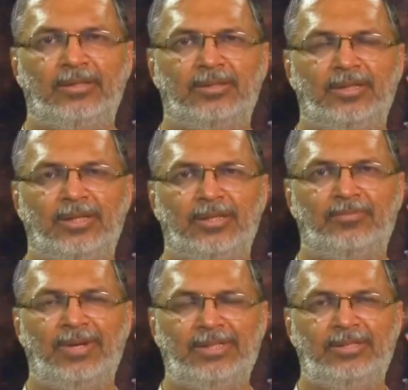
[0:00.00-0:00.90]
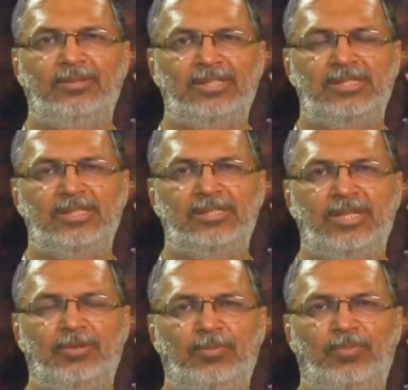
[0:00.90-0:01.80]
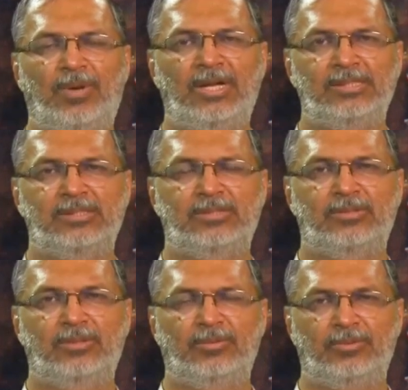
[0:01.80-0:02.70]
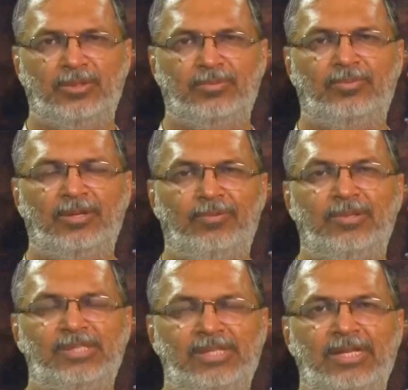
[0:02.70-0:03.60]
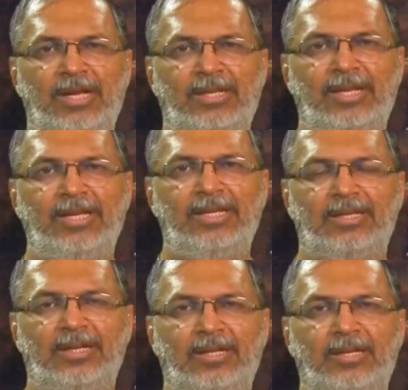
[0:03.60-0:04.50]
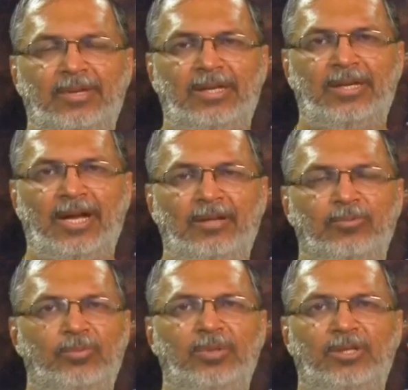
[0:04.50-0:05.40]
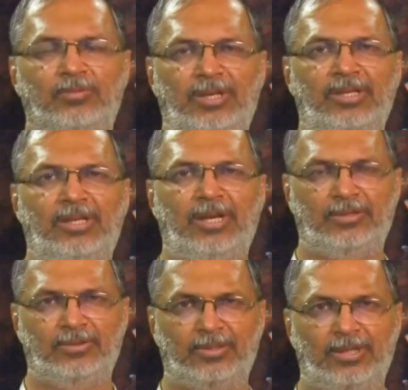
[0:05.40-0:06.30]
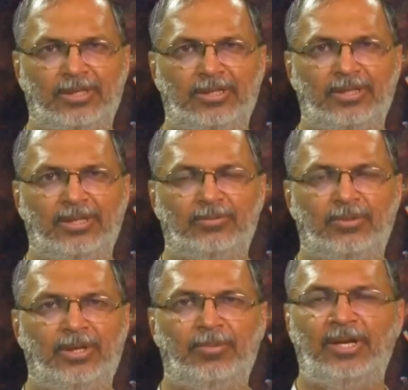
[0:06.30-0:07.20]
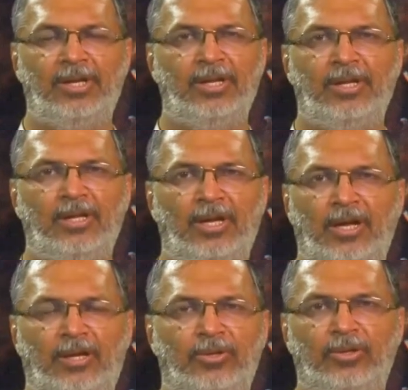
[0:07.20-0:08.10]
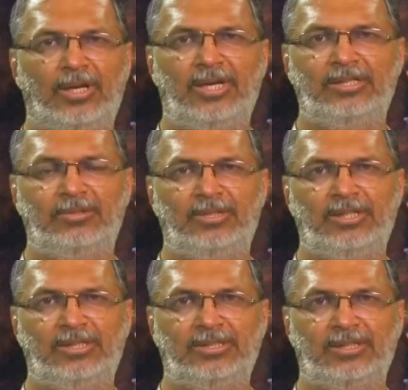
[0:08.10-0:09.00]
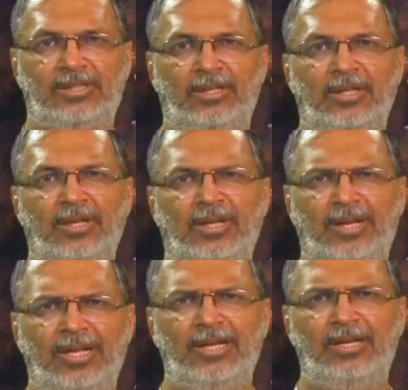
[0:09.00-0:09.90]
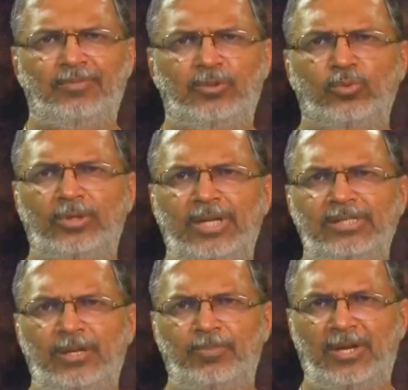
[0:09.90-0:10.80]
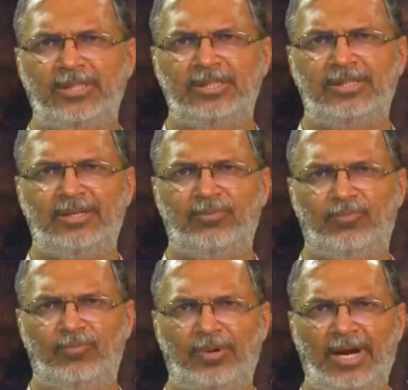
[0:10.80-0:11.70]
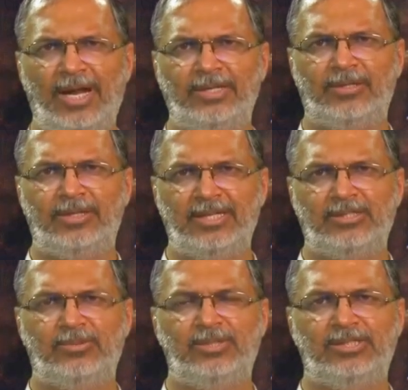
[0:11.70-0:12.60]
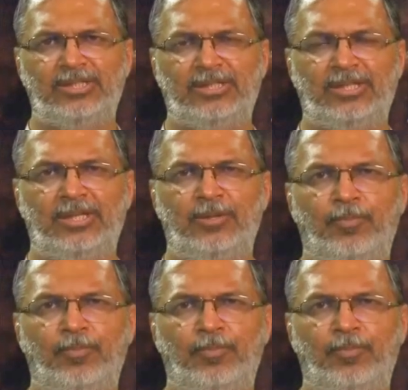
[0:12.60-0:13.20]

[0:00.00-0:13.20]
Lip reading: the effective distance they will pass, if they will see at any given time would be completely uncorrelated. They would be no relation with each other. Clearly, if two rays are passing right next to each other